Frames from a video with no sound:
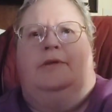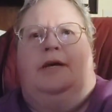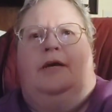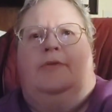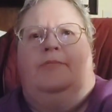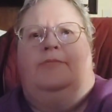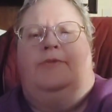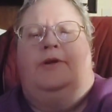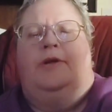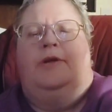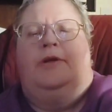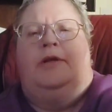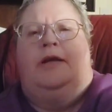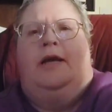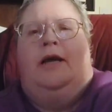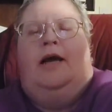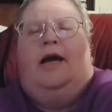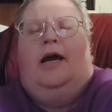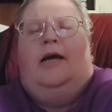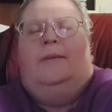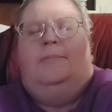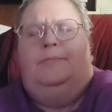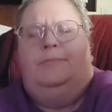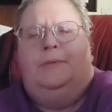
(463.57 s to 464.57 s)
I'm
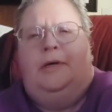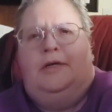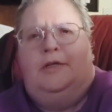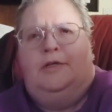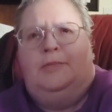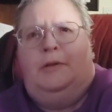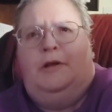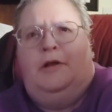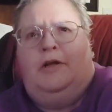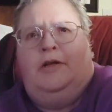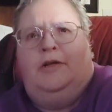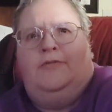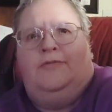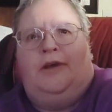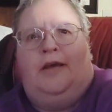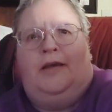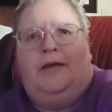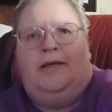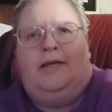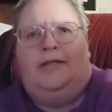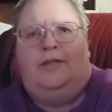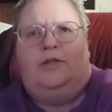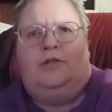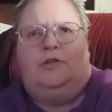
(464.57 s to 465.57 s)
much better if I
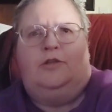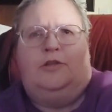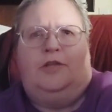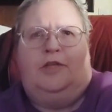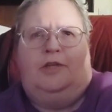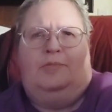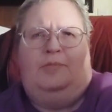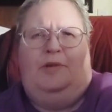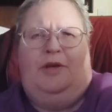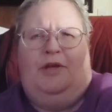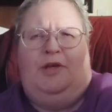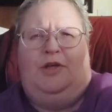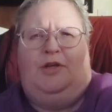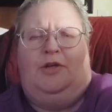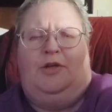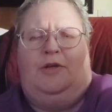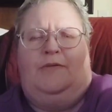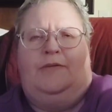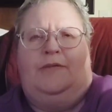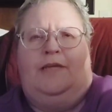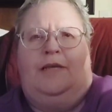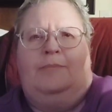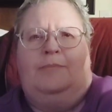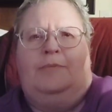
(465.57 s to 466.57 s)
get to look at a picture of
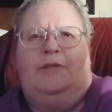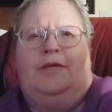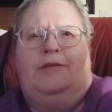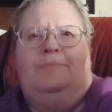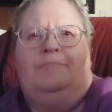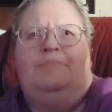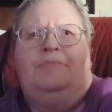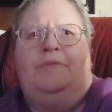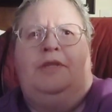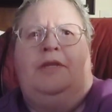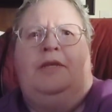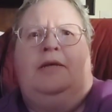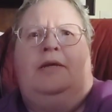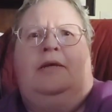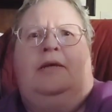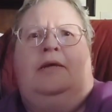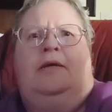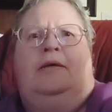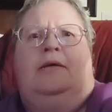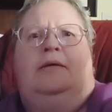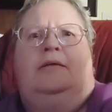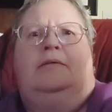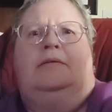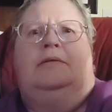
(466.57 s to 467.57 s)
something
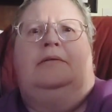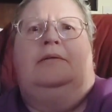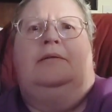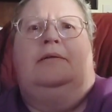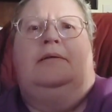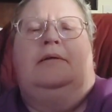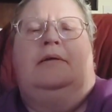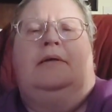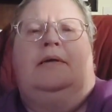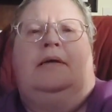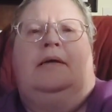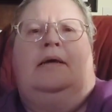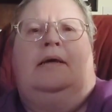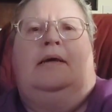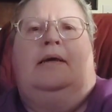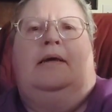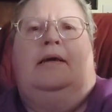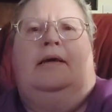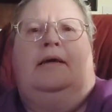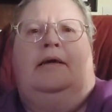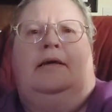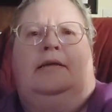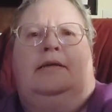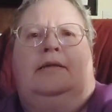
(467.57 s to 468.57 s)

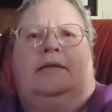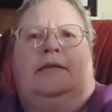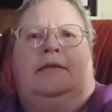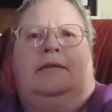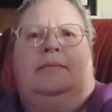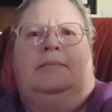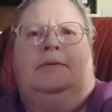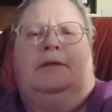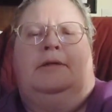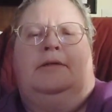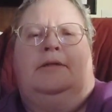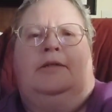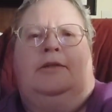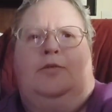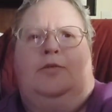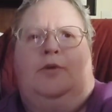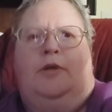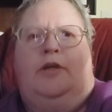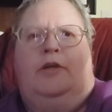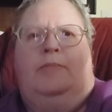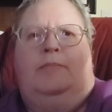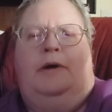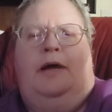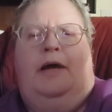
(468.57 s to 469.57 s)
and then
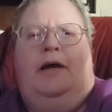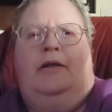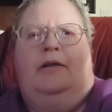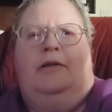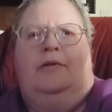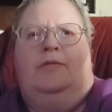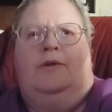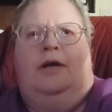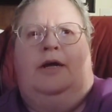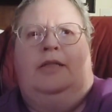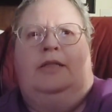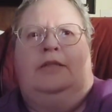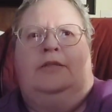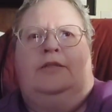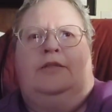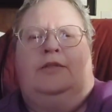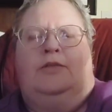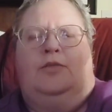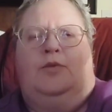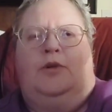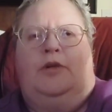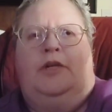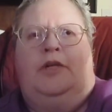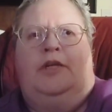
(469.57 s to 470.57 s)
read about it rather than just
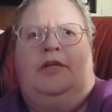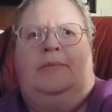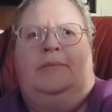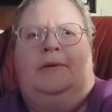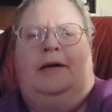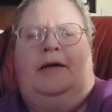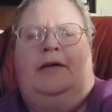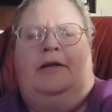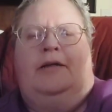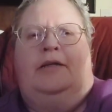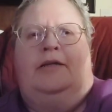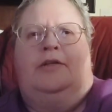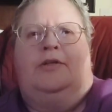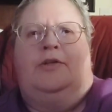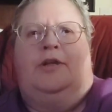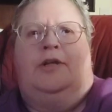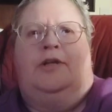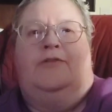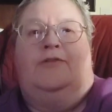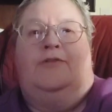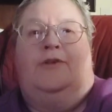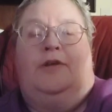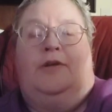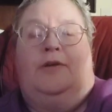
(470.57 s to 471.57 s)
reading about it and trying to
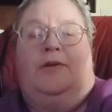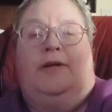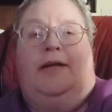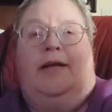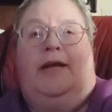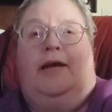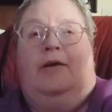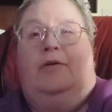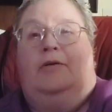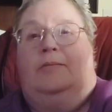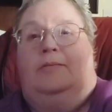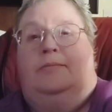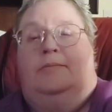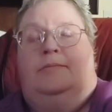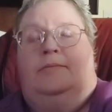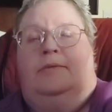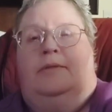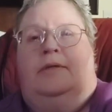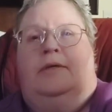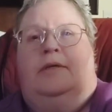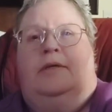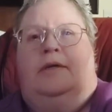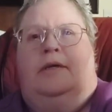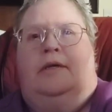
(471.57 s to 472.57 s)
figure it out.
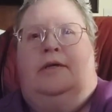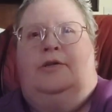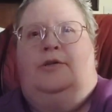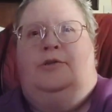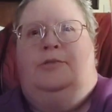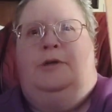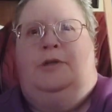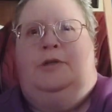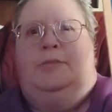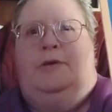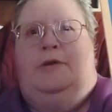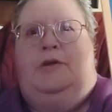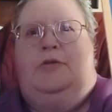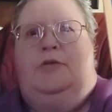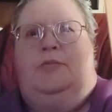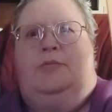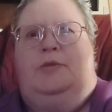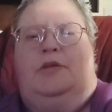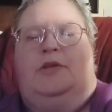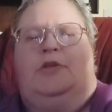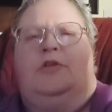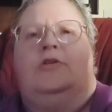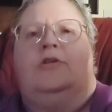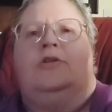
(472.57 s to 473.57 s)
I do much better with
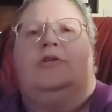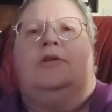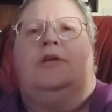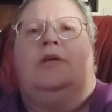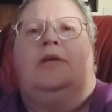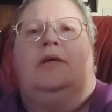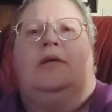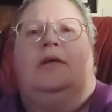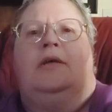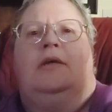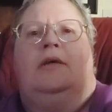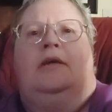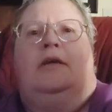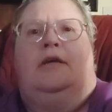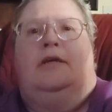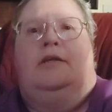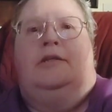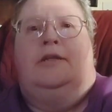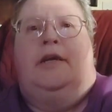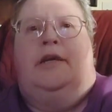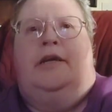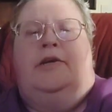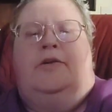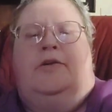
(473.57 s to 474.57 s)
pictures and
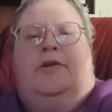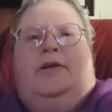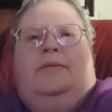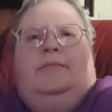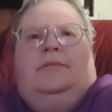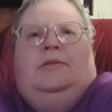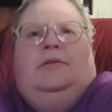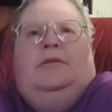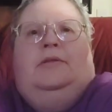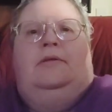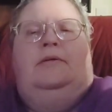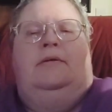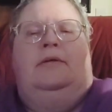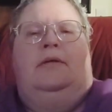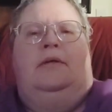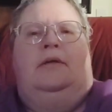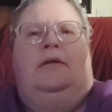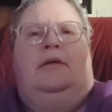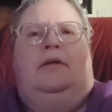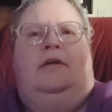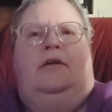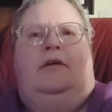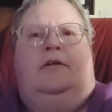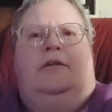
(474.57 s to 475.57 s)
diagrams
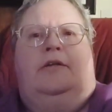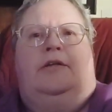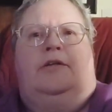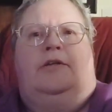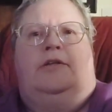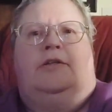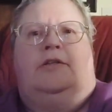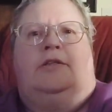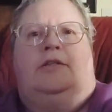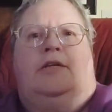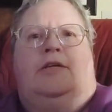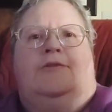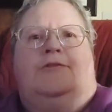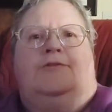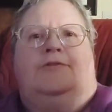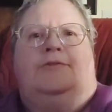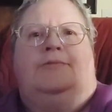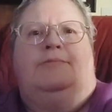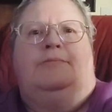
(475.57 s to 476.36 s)
and all that good stuff.